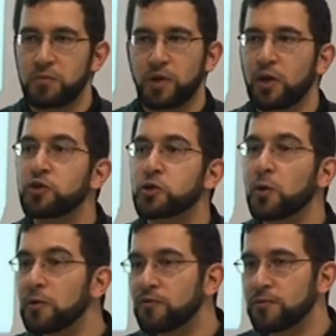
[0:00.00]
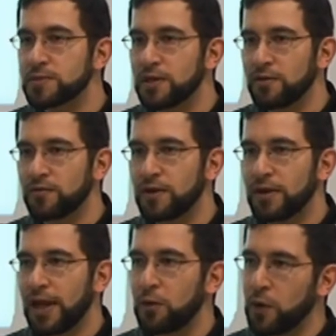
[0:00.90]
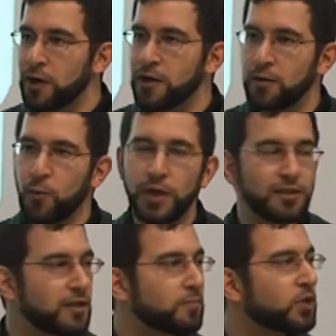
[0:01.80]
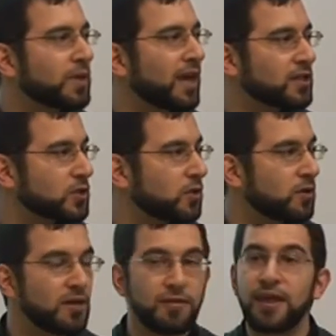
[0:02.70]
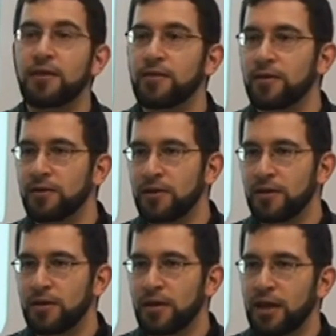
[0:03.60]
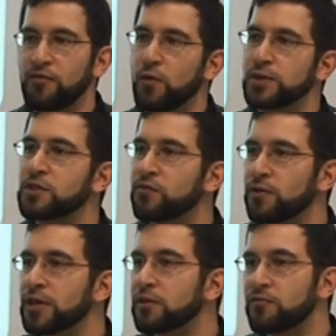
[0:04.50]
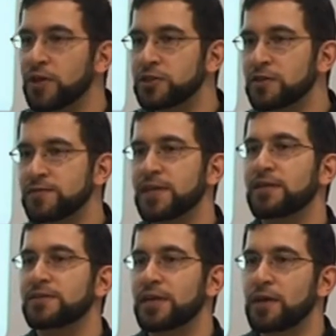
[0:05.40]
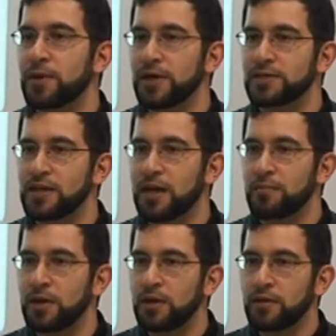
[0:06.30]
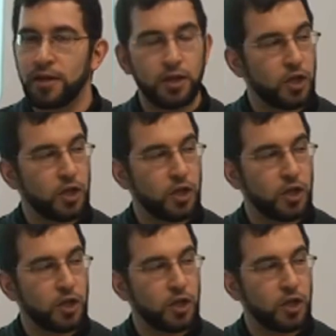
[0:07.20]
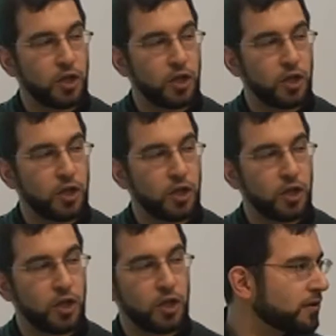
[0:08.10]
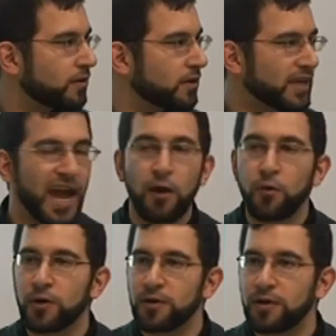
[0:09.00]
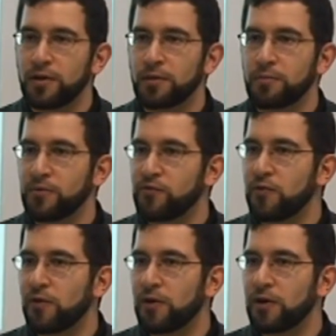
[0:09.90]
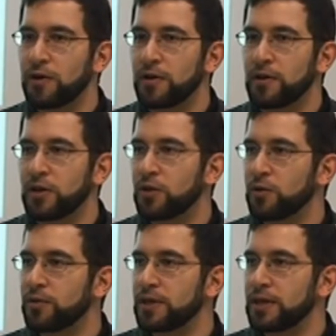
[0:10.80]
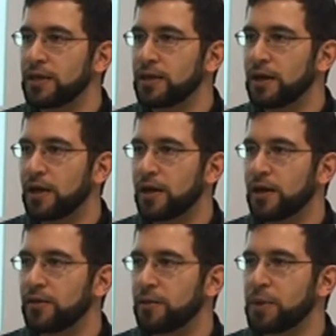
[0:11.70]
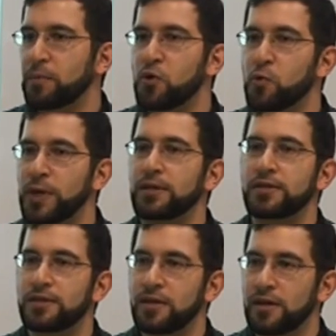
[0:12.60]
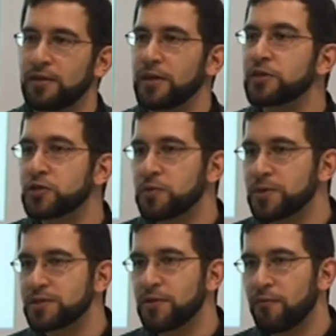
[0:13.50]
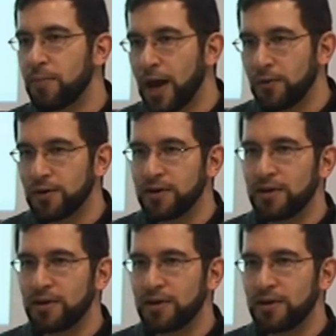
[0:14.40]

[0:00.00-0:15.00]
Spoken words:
control over himself and wanted him to be executed then and there. And if it wasn't for the intervention of Sayyida Zainab alayhi salam, then who did never cower before, you know, the people who wielded the instruments of power.